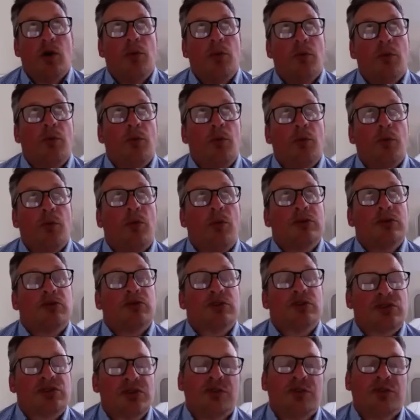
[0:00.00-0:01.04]

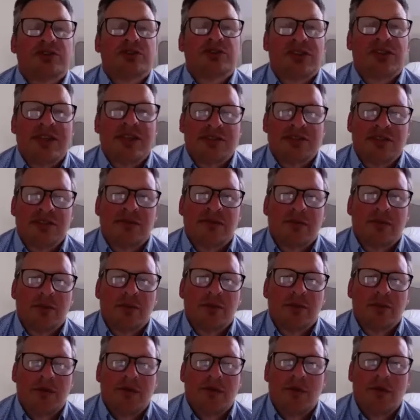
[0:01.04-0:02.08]
what's your sense of
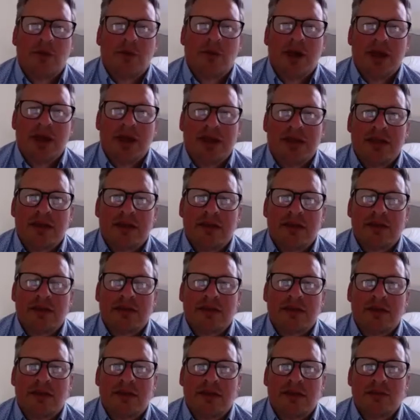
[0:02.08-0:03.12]
the way that
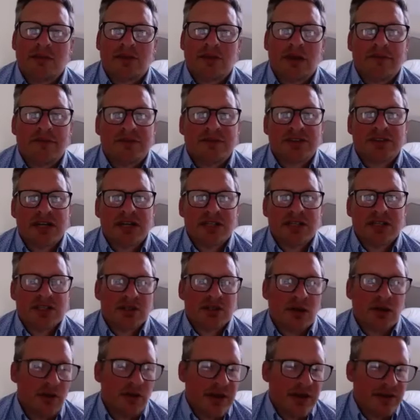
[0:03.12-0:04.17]
those conversations
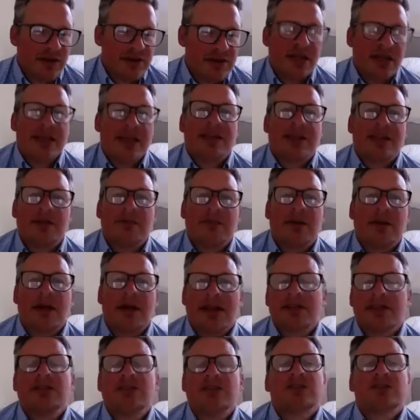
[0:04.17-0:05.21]
are either taking
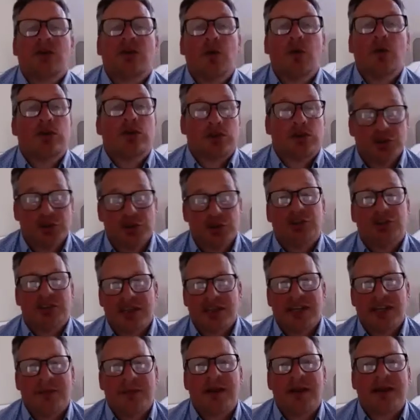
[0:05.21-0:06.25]
place or should
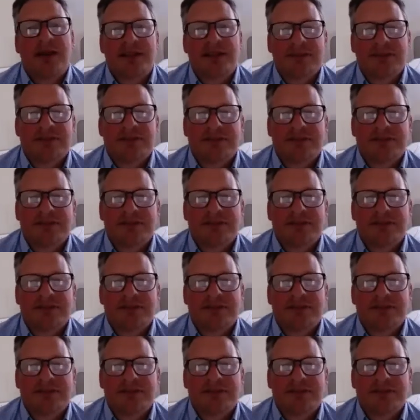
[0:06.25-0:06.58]
take place?